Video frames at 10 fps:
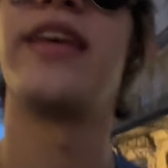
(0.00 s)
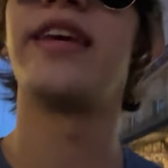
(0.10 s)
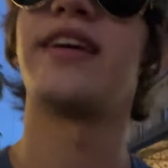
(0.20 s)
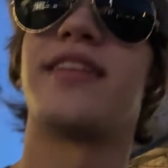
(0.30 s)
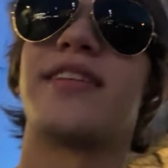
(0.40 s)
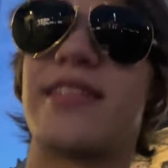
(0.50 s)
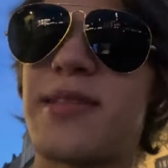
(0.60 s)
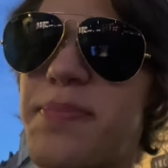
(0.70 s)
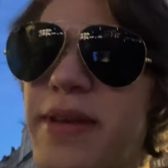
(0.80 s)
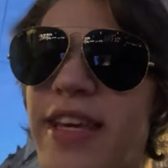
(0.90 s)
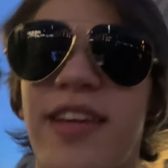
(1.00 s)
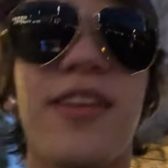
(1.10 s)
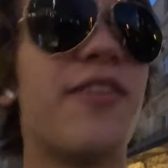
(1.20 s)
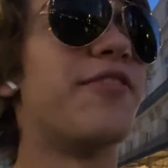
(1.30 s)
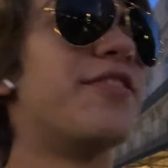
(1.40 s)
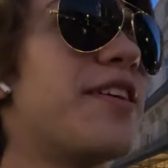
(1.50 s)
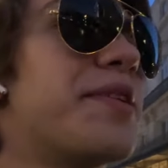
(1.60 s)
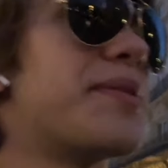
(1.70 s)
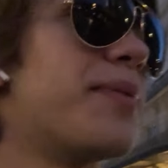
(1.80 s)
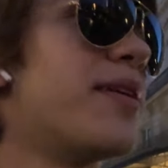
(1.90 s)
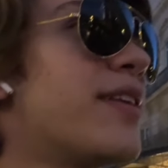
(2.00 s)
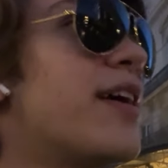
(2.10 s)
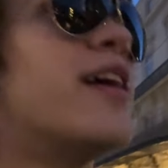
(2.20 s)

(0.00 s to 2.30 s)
And speaking of James Bond,